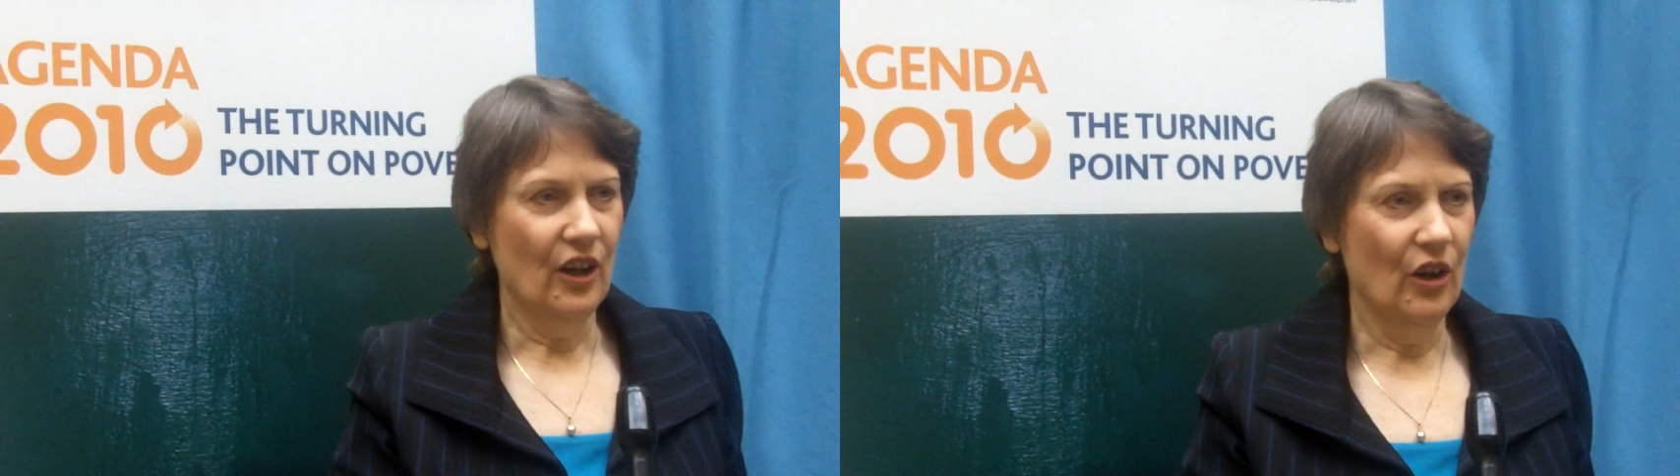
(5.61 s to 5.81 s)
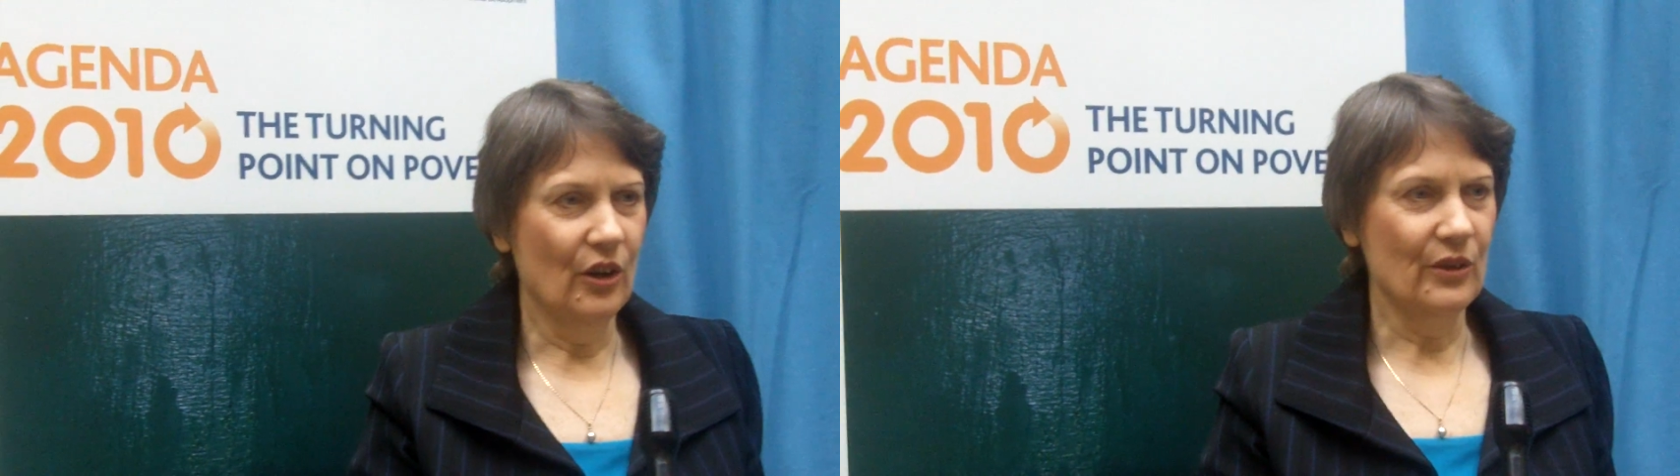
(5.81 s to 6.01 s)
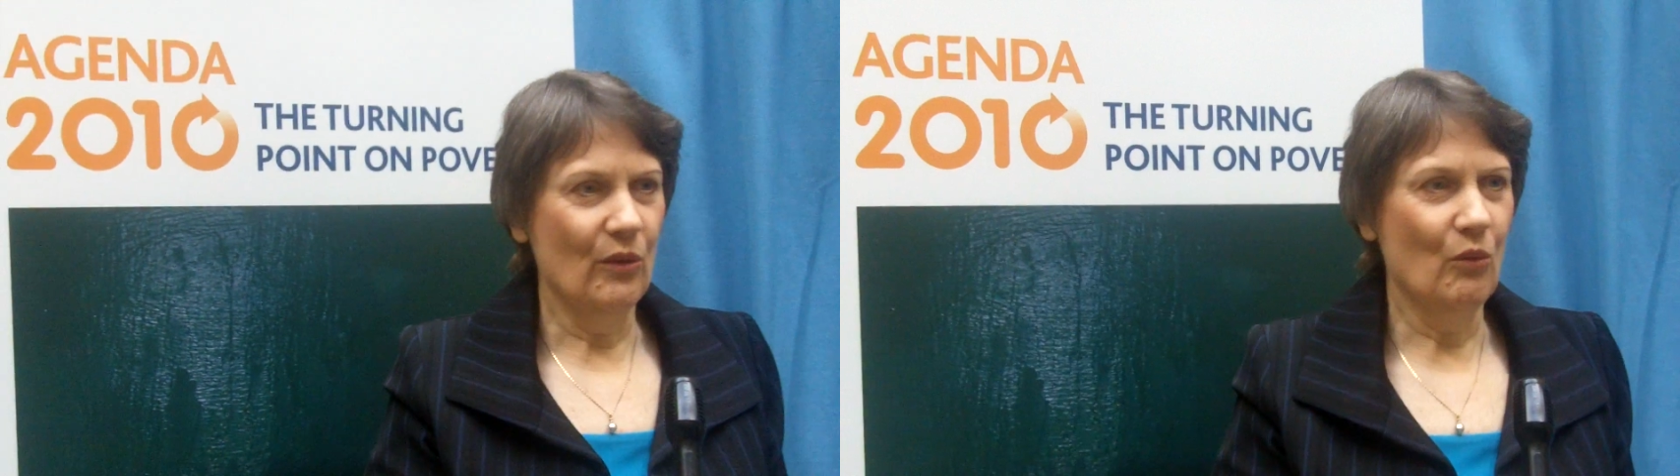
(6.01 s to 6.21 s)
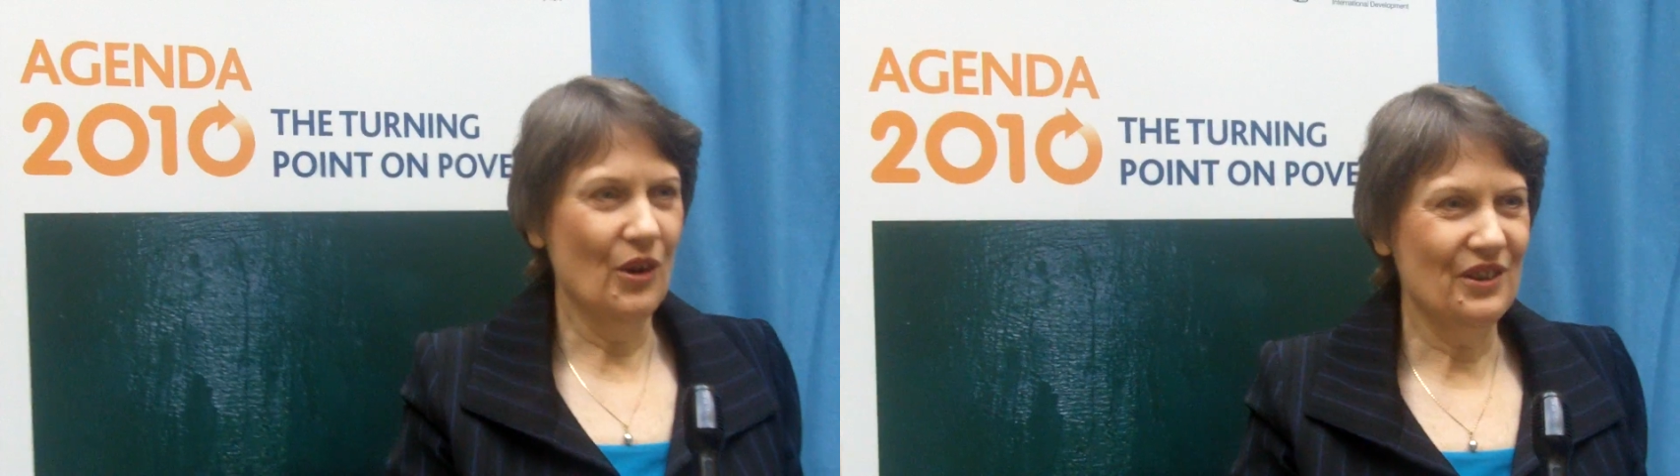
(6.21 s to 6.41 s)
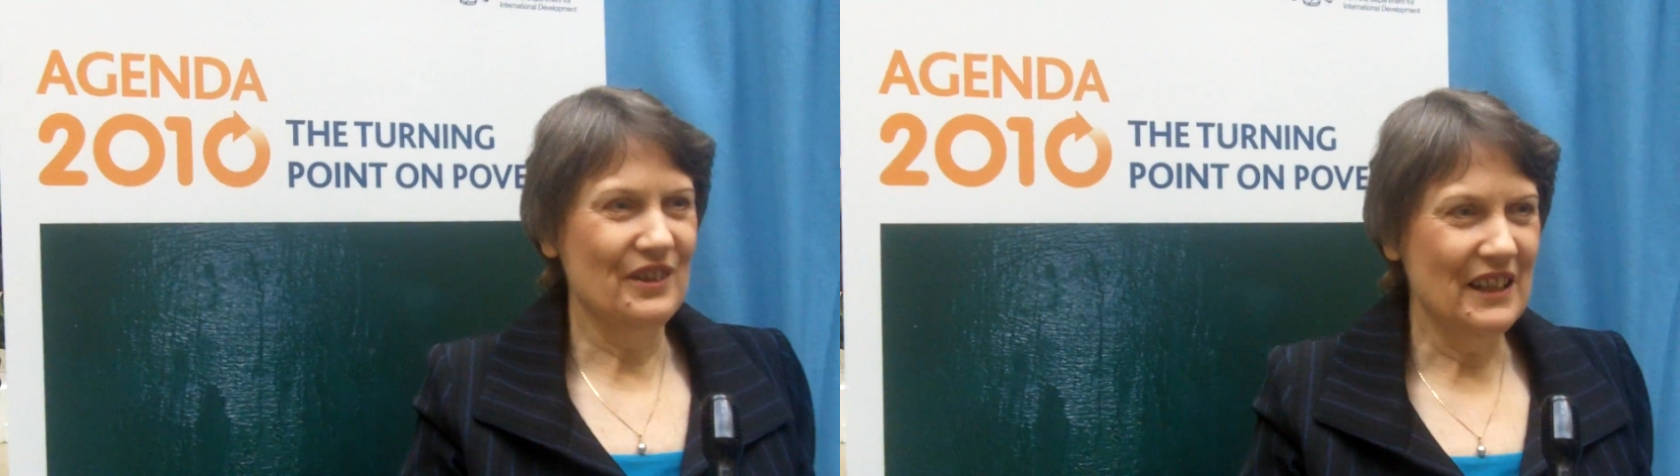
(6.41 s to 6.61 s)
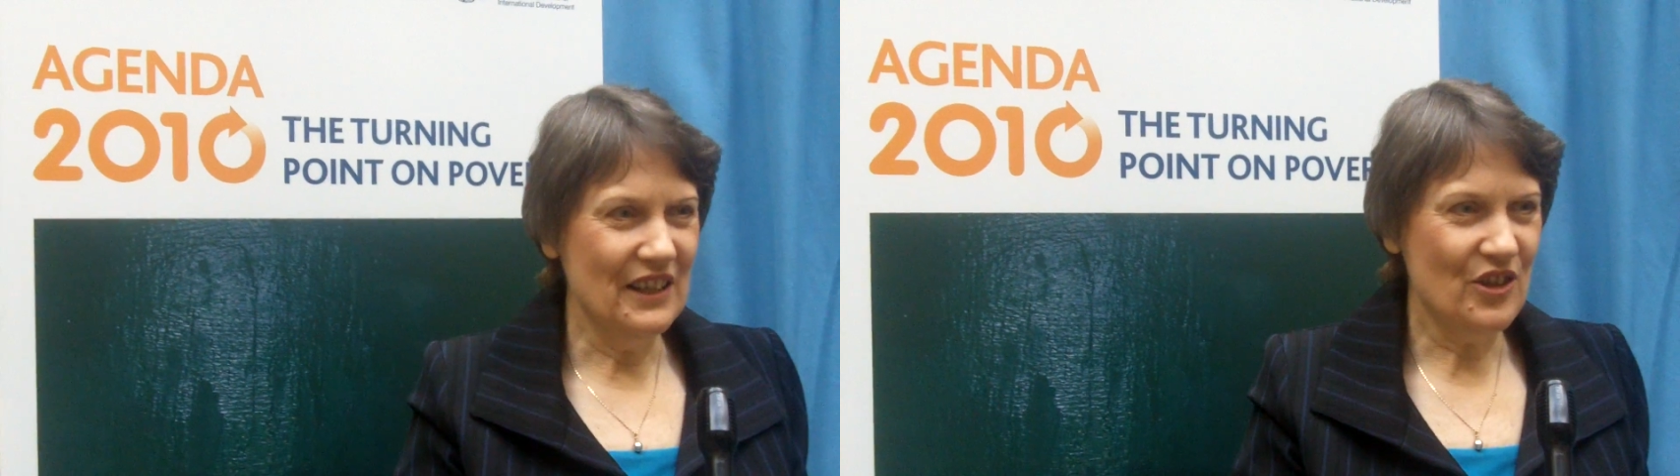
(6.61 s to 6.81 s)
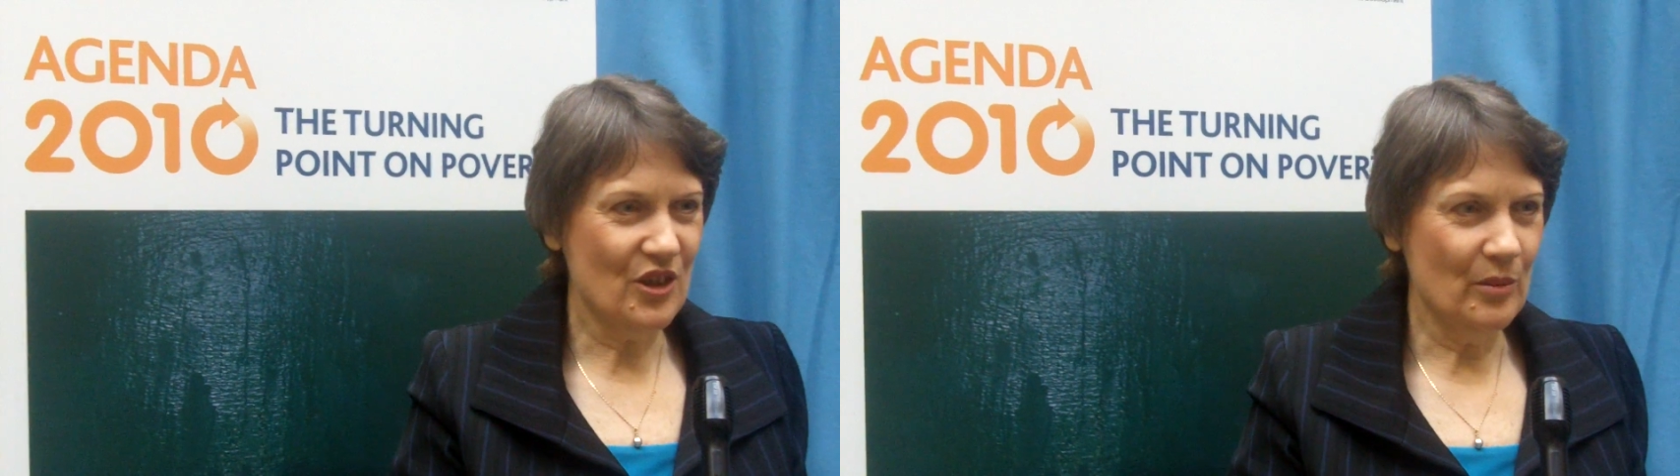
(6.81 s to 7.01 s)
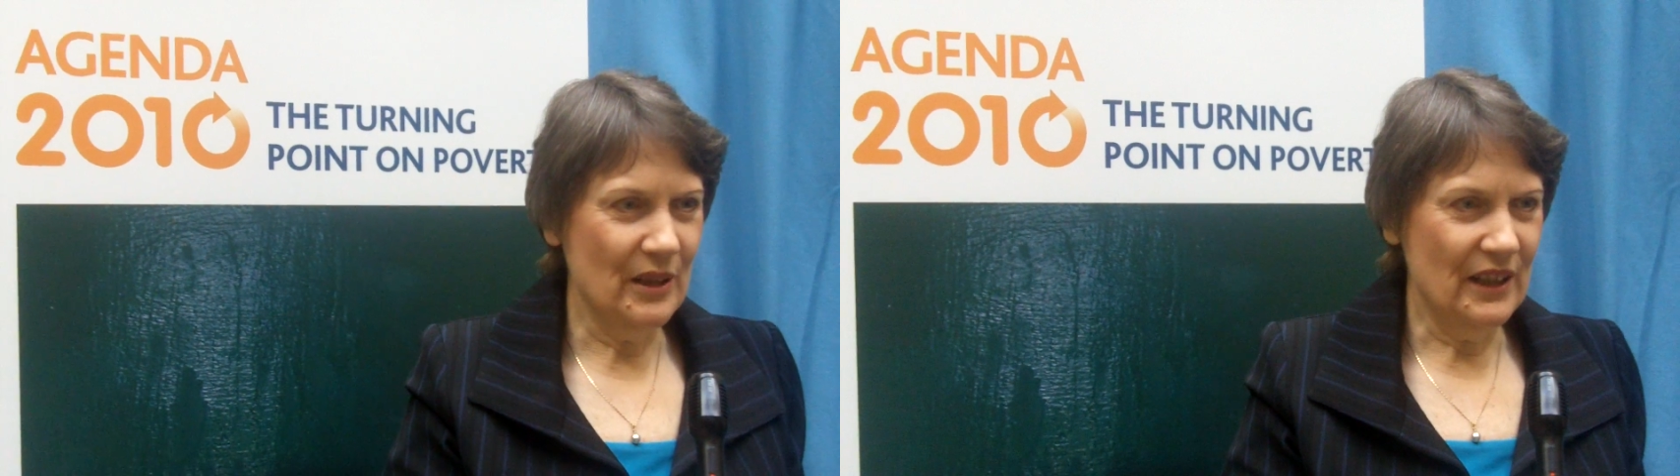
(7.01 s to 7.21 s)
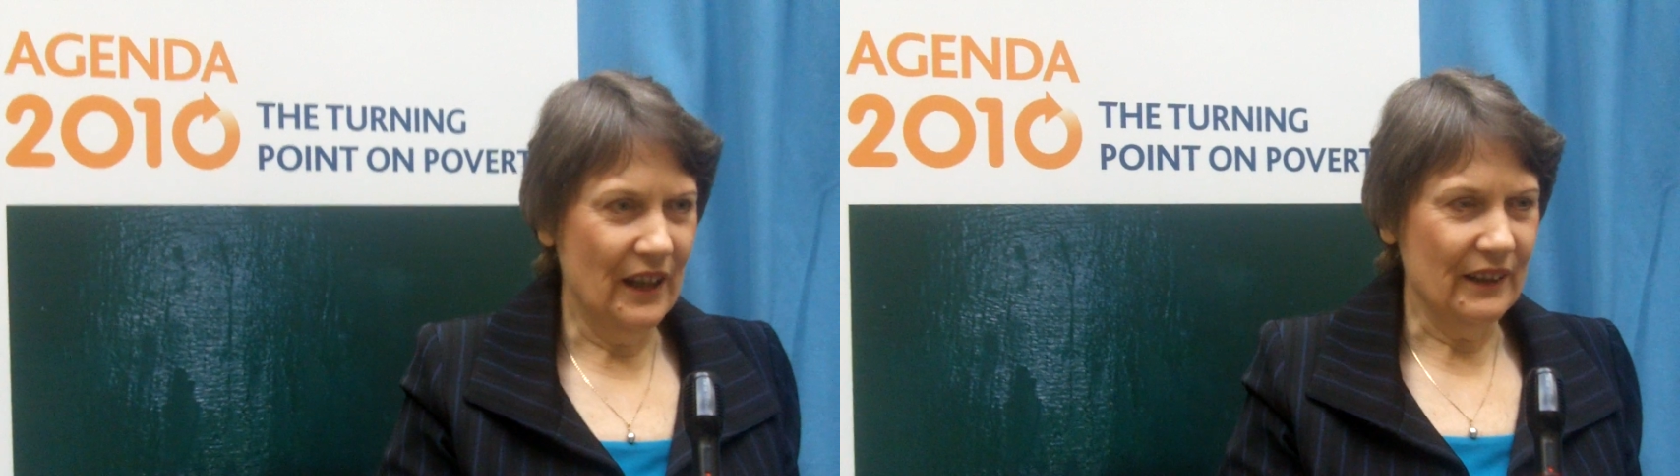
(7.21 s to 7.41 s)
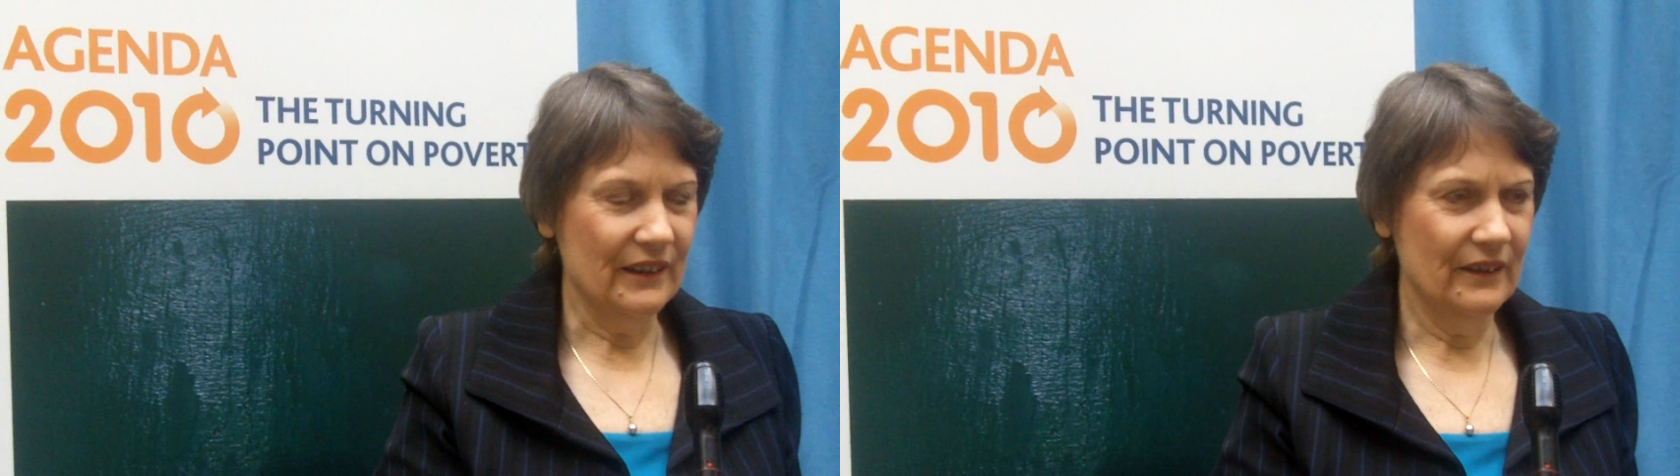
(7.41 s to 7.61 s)
on what needs to be
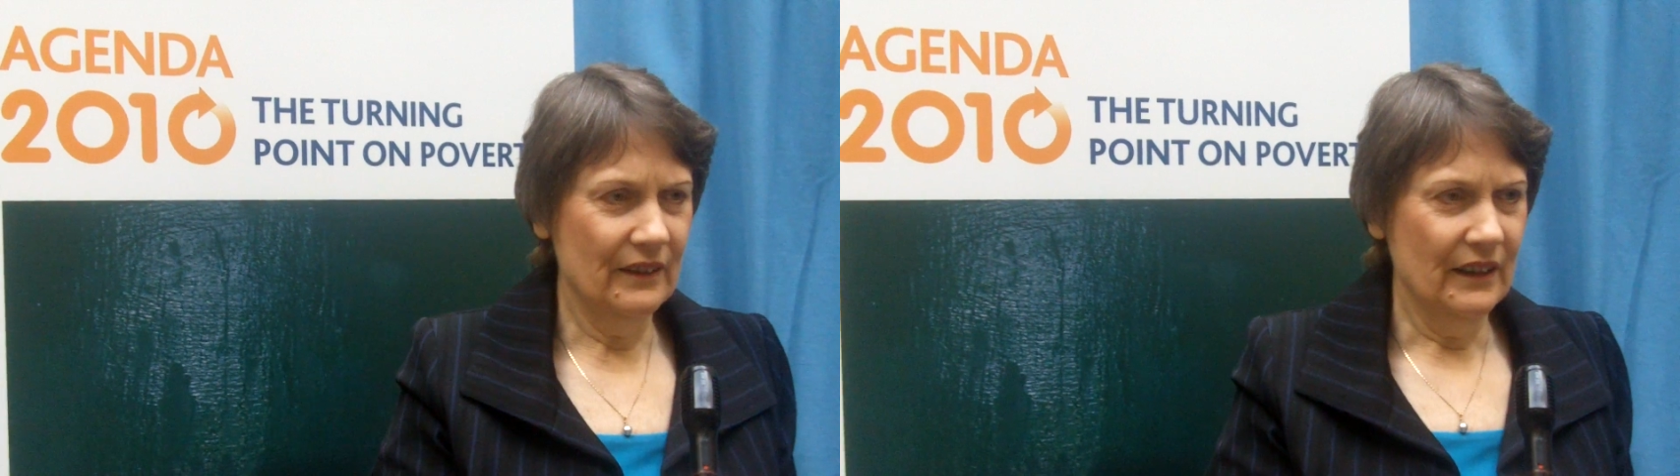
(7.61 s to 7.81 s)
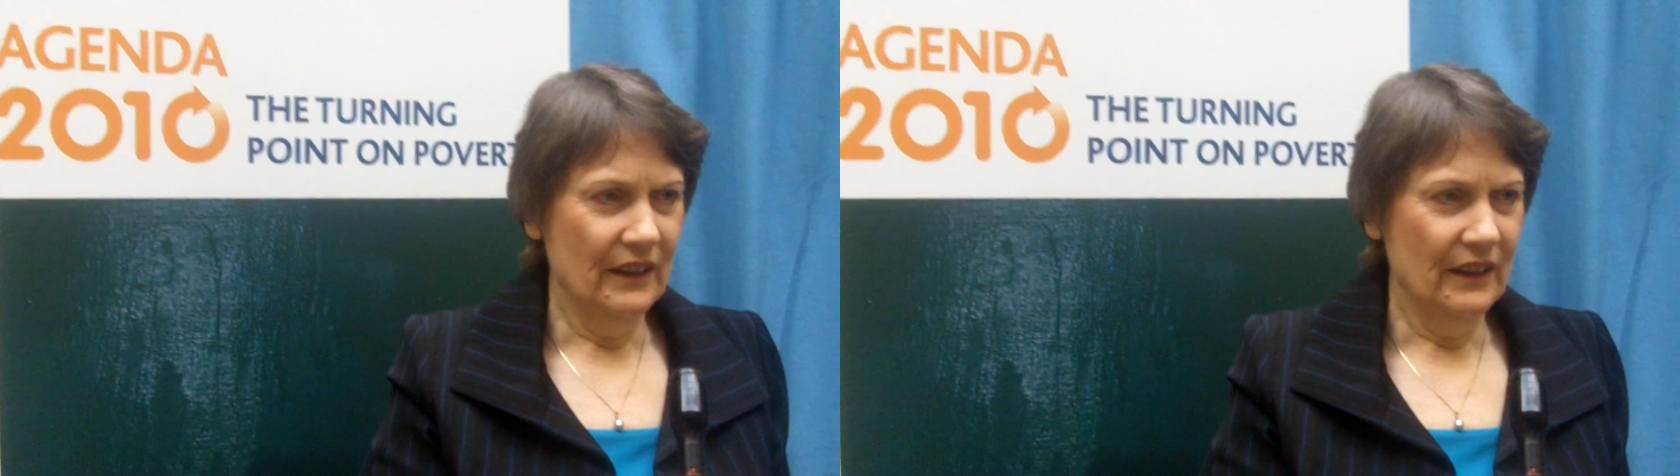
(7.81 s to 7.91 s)
done.